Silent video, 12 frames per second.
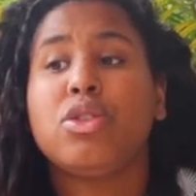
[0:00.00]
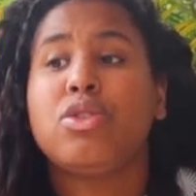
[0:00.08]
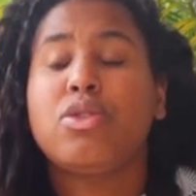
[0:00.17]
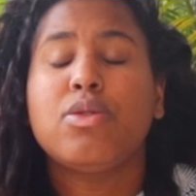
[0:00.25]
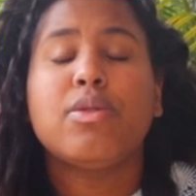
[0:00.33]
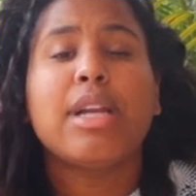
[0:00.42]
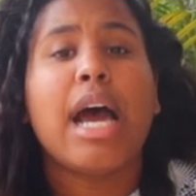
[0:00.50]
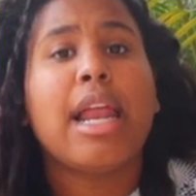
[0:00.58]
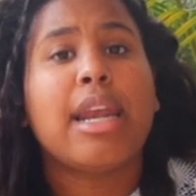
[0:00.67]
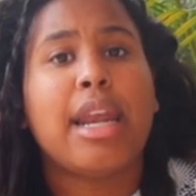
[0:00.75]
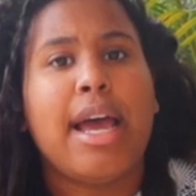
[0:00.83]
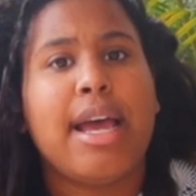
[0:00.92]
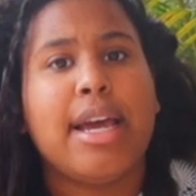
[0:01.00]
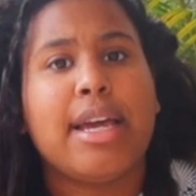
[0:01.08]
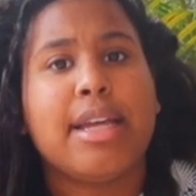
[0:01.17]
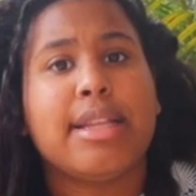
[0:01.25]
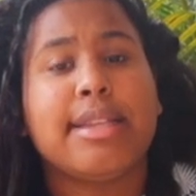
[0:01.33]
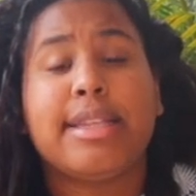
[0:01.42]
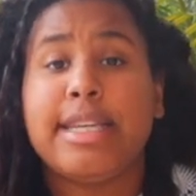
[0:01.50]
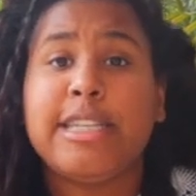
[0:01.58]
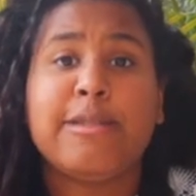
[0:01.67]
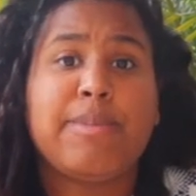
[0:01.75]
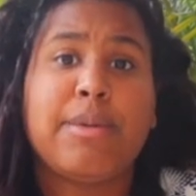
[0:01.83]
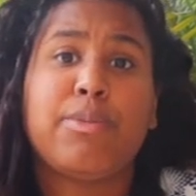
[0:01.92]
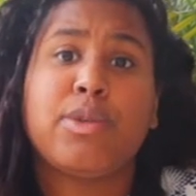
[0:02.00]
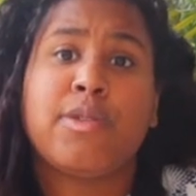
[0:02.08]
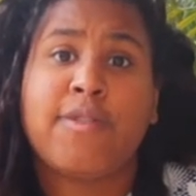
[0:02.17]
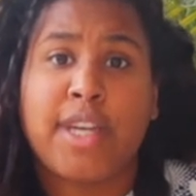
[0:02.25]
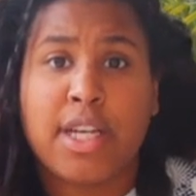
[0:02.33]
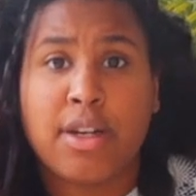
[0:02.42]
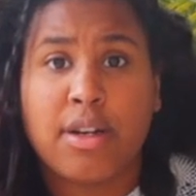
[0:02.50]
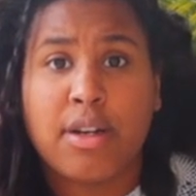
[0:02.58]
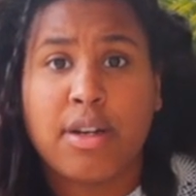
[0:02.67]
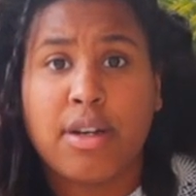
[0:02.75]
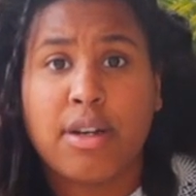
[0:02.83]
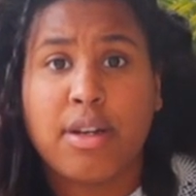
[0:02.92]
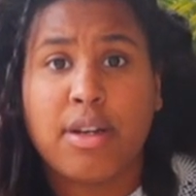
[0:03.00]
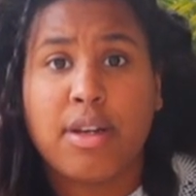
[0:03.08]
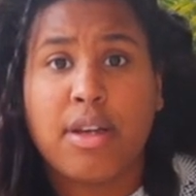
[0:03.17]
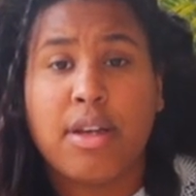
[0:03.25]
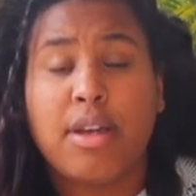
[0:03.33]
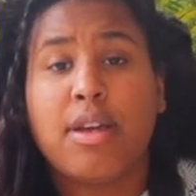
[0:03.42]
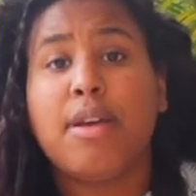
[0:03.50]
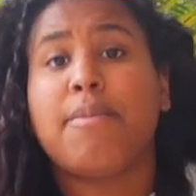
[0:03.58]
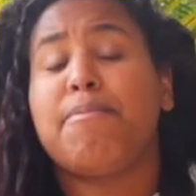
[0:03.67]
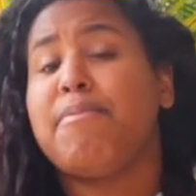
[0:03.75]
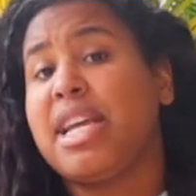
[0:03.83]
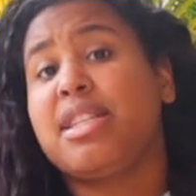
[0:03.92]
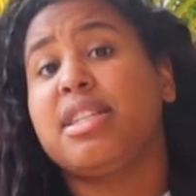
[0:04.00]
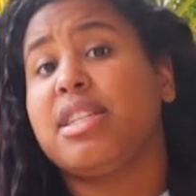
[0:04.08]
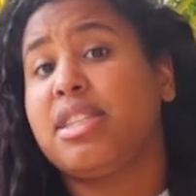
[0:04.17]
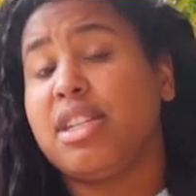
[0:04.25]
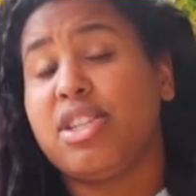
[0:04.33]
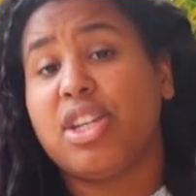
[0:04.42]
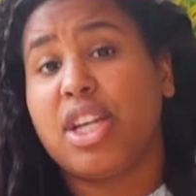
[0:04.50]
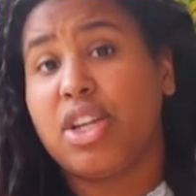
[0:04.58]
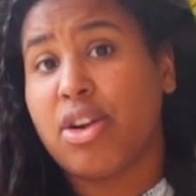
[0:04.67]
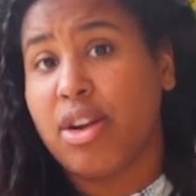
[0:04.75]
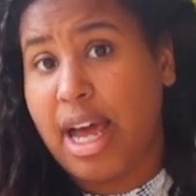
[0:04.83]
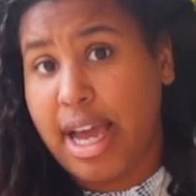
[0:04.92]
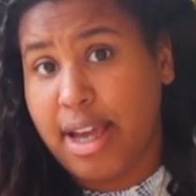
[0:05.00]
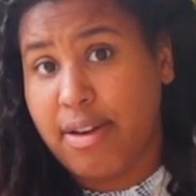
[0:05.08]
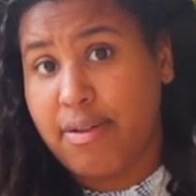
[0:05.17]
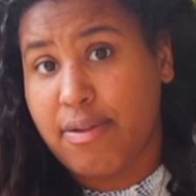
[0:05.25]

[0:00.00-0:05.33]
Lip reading: Do not let these people's fear make the decision in your life.